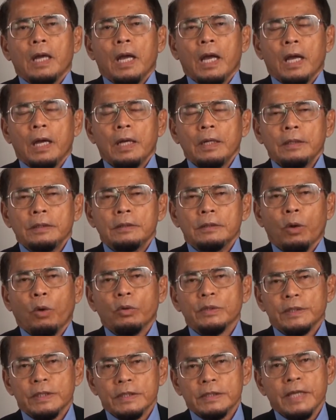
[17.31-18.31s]

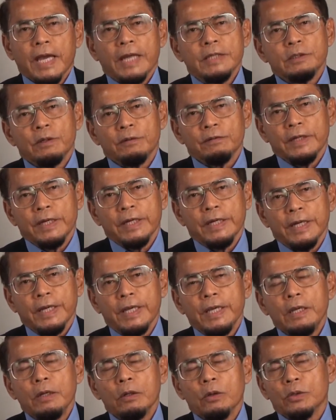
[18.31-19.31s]
the science of
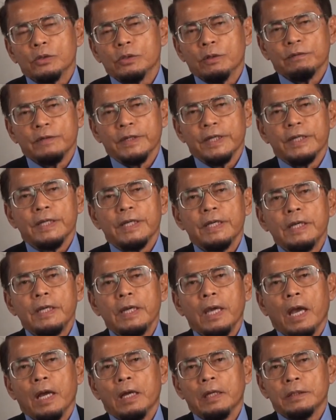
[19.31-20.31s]
learning, laws of
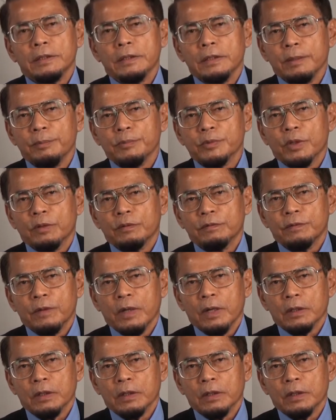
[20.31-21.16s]
learning in terms of